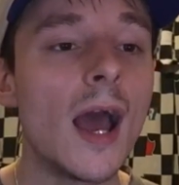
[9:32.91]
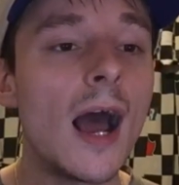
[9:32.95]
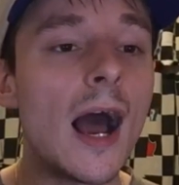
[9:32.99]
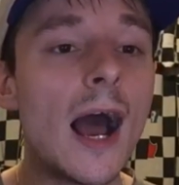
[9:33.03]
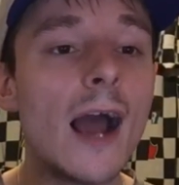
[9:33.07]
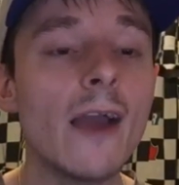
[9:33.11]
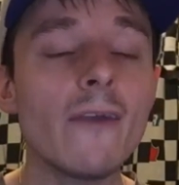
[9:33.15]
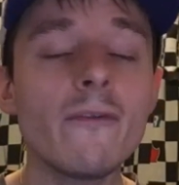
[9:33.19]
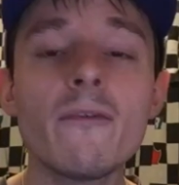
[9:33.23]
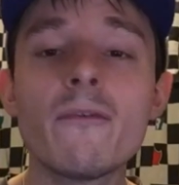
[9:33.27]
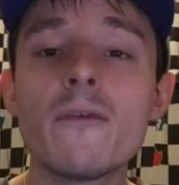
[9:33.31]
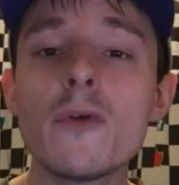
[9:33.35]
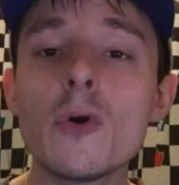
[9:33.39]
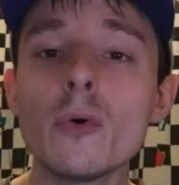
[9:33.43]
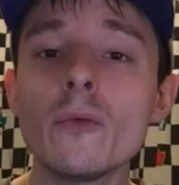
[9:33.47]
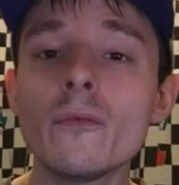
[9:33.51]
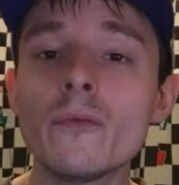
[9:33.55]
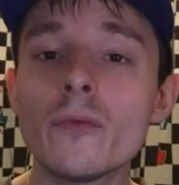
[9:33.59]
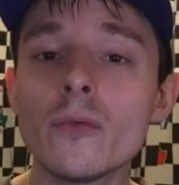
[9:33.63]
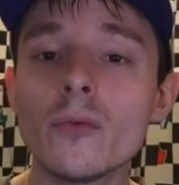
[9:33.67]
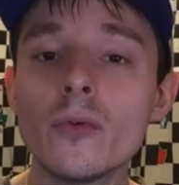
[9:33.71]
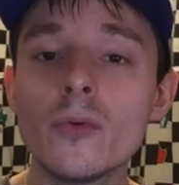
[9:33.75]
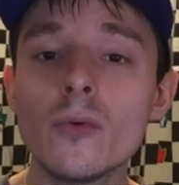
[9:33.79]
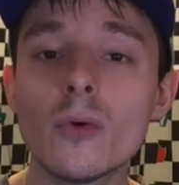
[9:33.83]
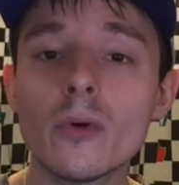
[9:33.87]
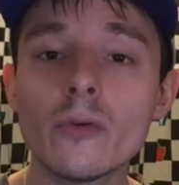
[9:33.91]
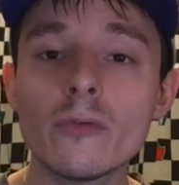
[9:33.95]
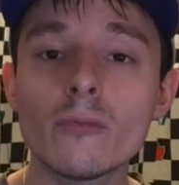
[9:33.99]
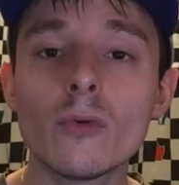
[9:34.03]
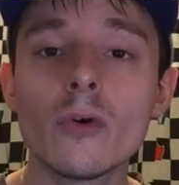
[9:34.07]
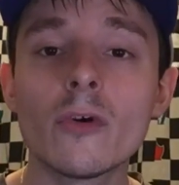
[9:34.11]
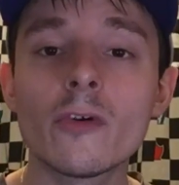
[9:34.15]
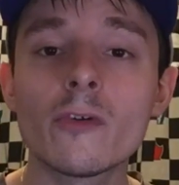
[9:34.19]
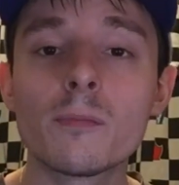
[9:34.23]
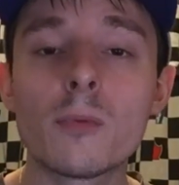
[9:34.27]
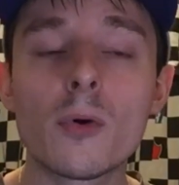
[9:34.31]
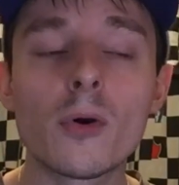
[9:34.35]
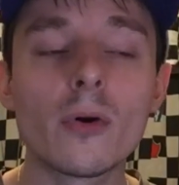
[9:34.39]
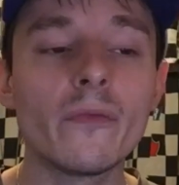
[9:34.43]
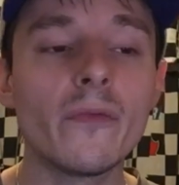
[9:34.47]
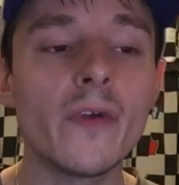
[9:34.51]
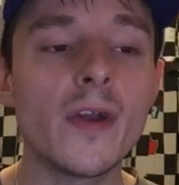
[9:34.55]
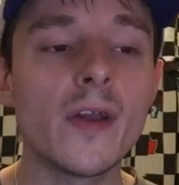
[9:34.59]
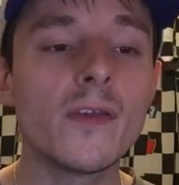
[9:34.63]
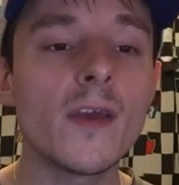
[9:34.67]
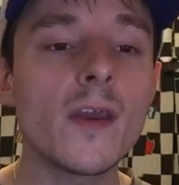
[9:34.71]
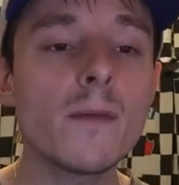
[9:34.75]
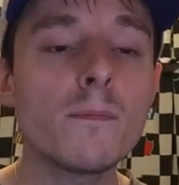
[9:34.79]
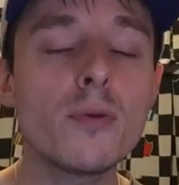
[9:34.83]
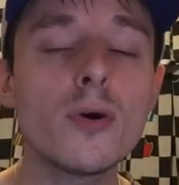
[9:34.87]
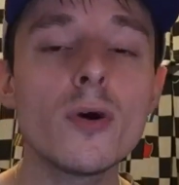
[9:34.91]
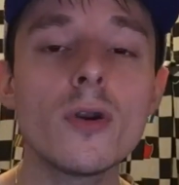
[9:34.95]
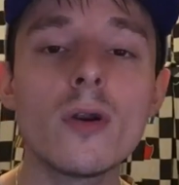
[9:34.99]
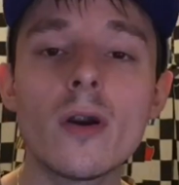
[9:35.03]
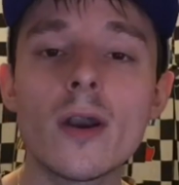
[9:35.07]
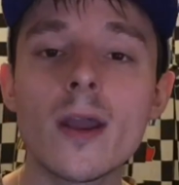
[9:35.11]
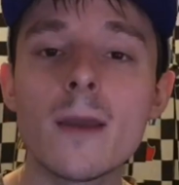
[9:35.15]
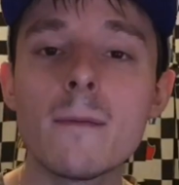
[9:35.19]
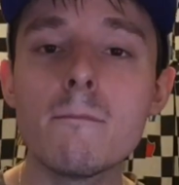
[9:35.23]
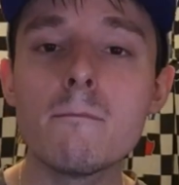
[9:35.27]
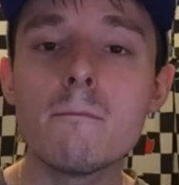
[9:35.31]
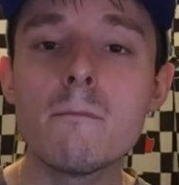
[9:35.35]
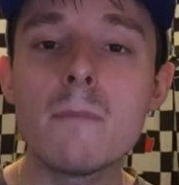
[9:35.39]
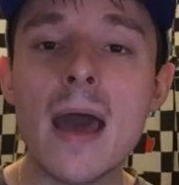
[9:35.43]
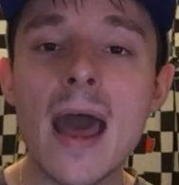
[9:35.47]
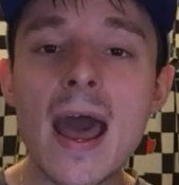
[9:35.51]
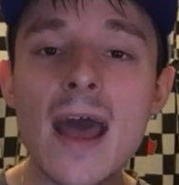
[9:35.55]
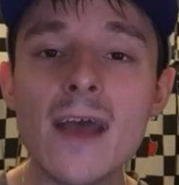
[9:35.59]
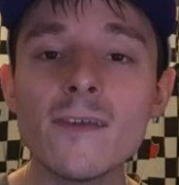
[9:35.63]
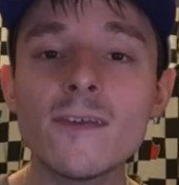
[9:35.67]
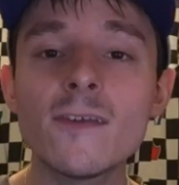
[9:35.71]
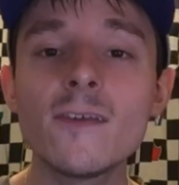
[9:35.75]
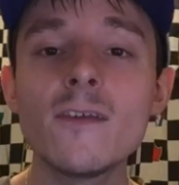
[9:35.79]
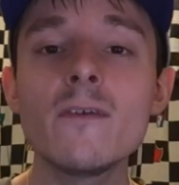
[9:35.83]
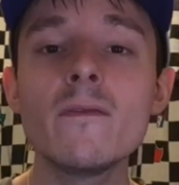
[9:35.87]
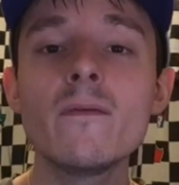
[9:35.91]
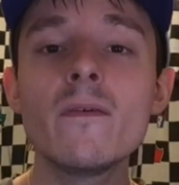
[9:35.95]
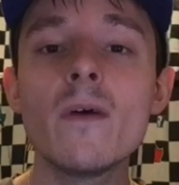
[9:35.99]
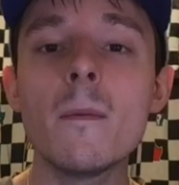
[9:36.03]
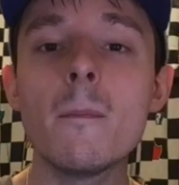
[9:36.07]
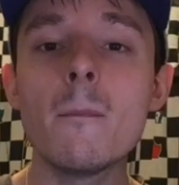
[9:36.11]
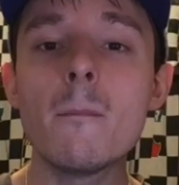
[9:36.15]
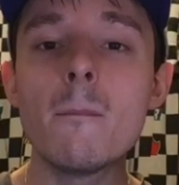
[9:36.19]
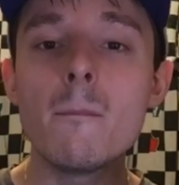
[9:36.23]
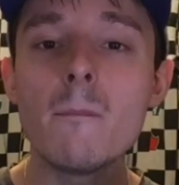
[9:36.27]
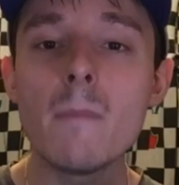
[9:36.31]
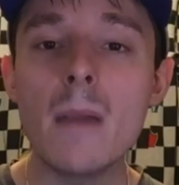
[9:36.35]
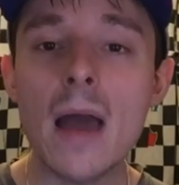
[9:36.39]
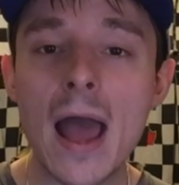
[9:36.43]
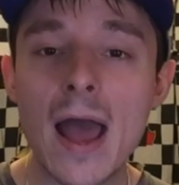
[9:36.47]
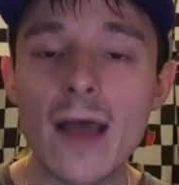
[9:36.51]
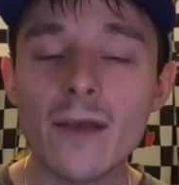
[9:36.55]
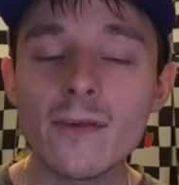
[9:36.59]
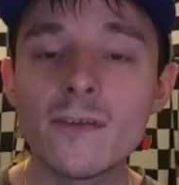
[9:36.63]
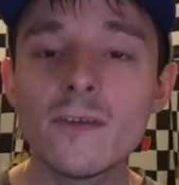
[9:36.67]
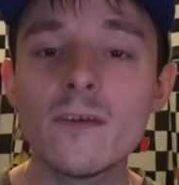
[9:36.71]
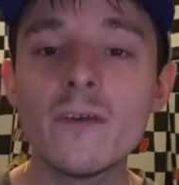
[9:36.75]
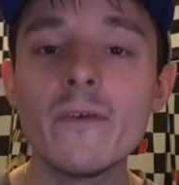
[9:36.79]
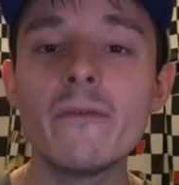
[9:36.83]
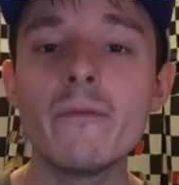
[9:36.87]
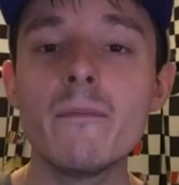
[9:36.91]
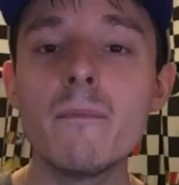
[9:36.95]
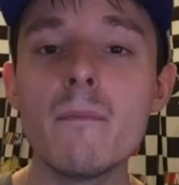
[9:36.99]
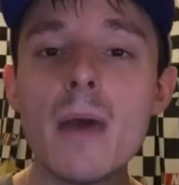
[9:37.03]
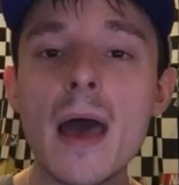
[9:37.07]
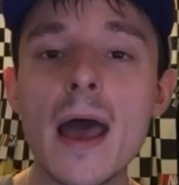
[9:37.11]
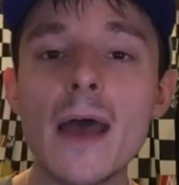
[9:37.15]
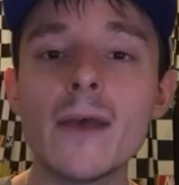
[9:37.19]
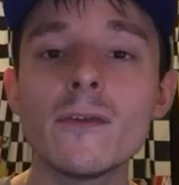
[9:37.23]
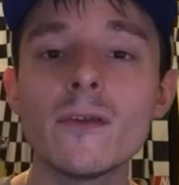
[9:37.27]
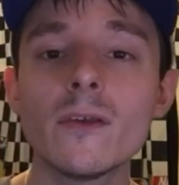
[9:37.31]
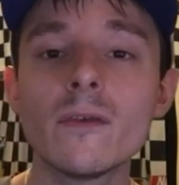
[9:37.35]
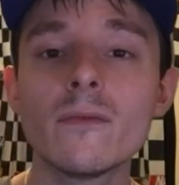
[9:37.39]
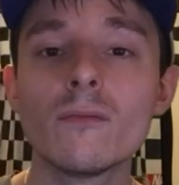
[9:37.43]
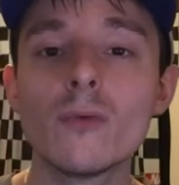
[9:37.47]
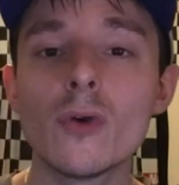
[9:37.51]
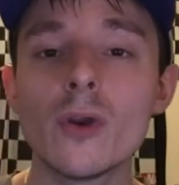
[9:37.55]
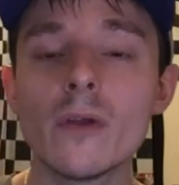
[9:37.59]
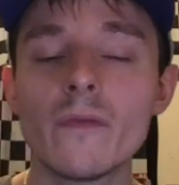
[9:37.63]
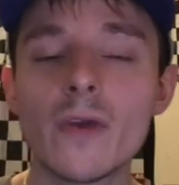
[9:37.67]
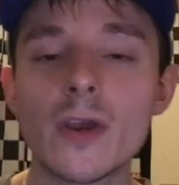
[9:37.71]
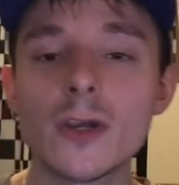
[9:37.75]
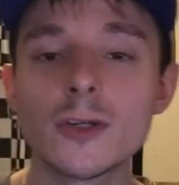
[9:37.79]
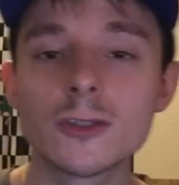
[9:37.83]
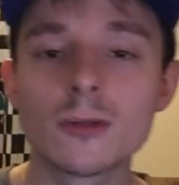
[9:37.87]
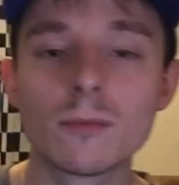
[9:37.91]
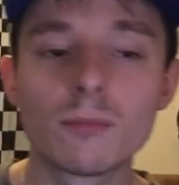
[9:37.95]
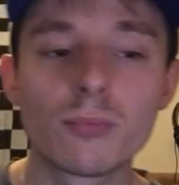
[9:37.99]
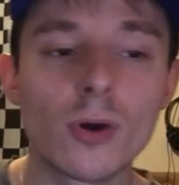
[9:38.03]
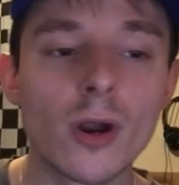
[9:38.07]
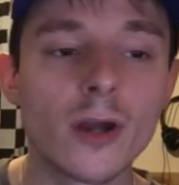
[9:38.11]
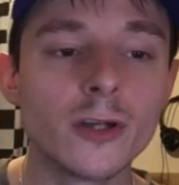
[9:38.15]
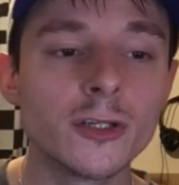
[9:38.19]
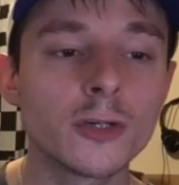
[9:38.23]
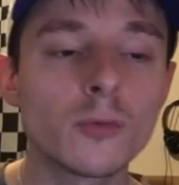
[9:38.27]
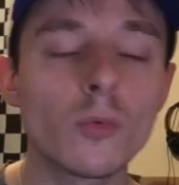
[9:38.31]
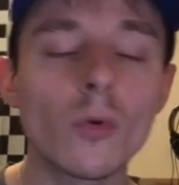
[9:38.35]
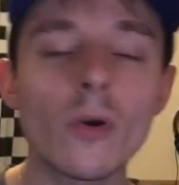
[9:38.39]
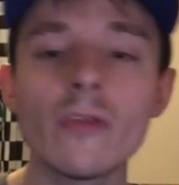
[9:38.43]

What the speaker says: I feel for the North Wilkesboro fans. They put on a massive, massive, massive renovation project.